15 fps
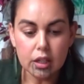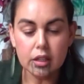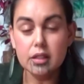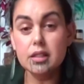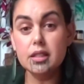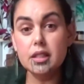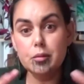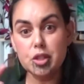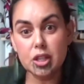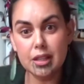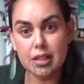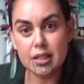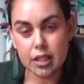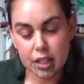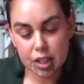
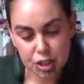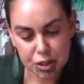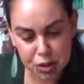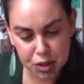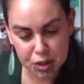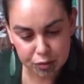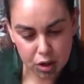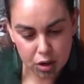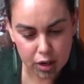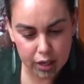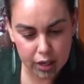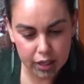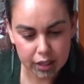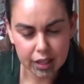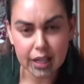conceptualizations of
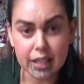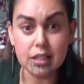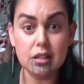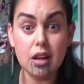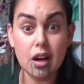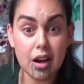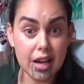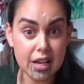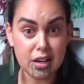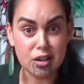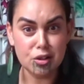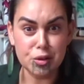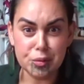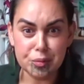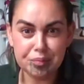kai as
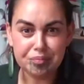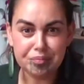payo,